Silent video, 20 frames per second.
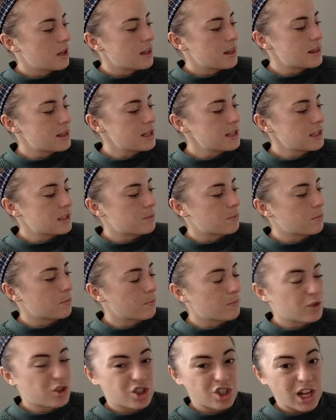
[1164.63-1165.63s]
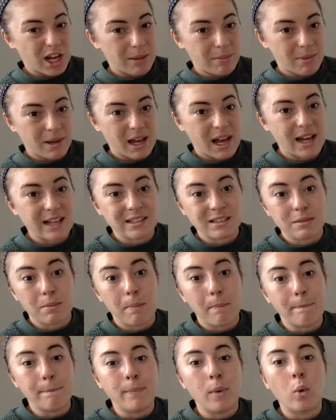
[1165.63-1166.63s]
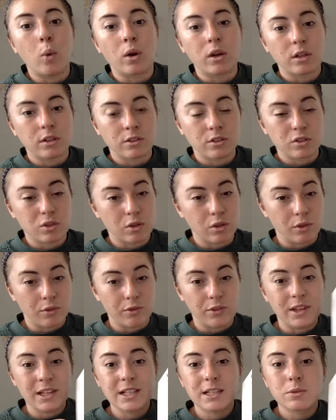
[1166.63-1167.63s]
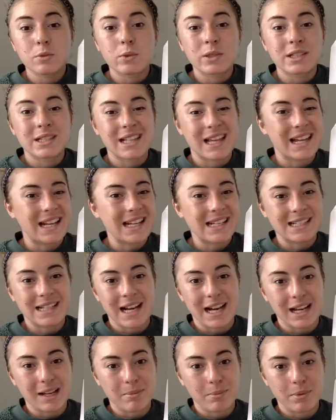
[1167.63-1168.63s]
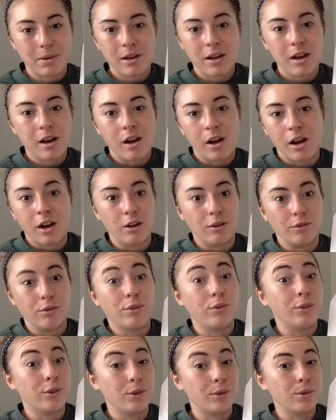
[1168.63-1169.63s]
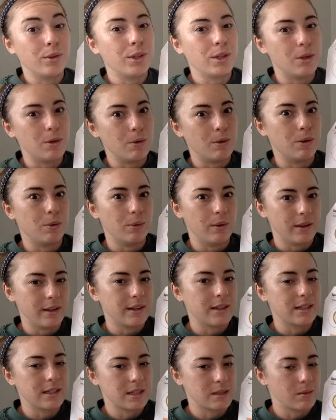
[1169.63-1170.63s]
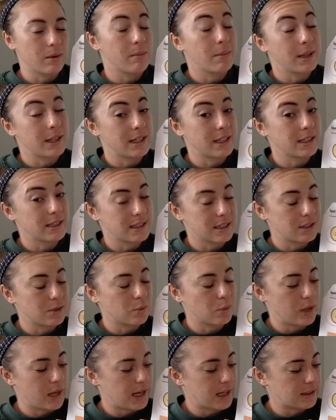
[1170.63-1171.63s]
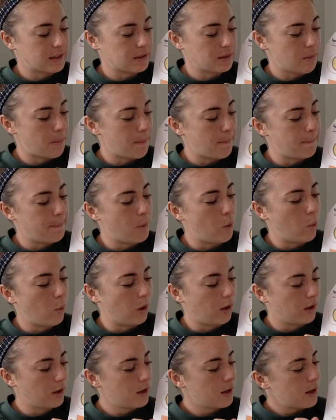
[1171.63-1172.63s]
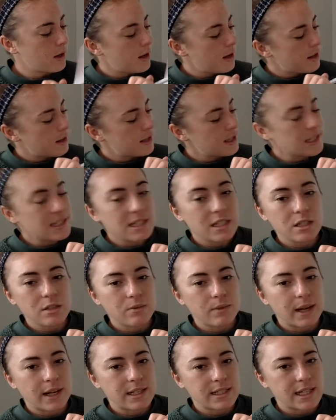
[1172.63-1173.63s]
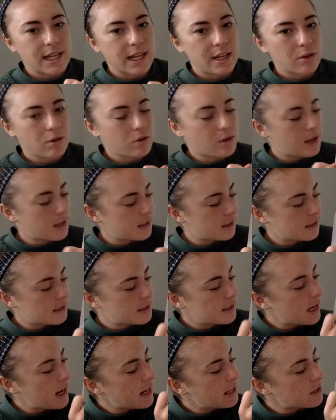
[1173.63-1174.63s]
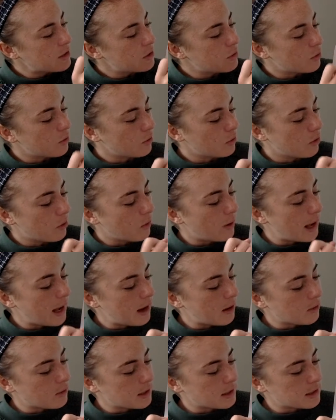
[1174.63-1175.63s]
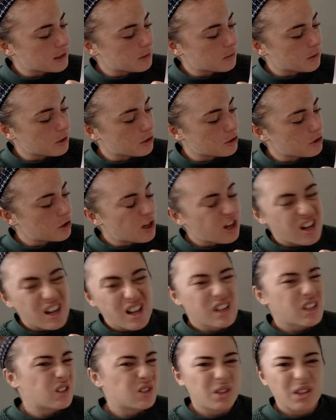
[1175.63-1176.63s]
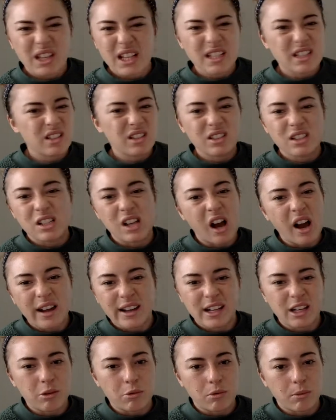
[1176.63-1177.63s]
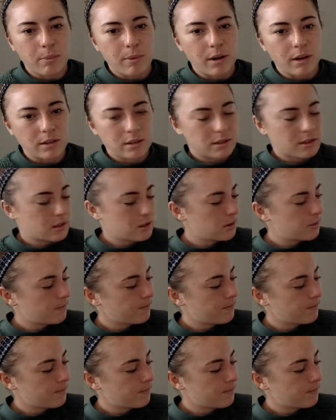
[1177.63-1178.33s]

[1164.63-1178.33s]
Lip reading: This shape has more. So if this was any type of food, you would want this one because this one has more. This is a rectangle and the sides don't go out as much. So these are not equal parts.